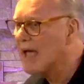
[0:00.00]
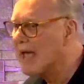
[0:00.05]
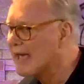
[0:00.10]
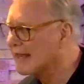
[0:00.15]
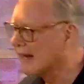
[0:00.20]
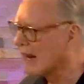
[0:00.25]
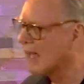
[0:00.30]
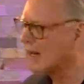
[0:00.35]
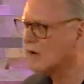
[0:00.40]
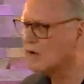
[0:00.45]

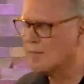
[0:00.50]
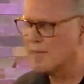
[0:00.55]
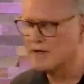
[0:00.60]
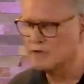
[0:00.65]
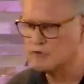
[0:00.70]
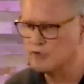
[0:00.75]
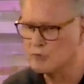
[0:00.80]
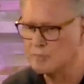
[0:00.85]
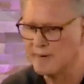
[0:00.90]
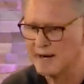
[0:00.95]
And I don't know
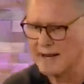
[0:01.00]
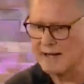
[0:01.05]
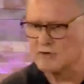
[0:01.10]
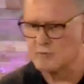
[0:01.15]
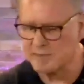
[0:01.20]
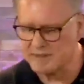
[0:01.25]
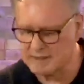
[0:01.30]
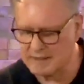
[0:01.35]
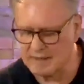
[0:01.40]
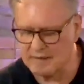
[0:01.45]
about you, but I have to
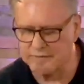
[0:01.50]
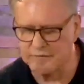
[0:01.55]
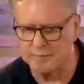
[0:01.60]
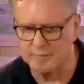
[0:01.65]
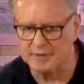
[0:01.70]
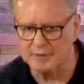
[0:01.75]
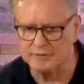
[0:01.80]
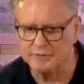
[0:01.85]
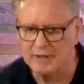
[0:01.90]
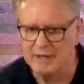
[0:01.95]
be careful because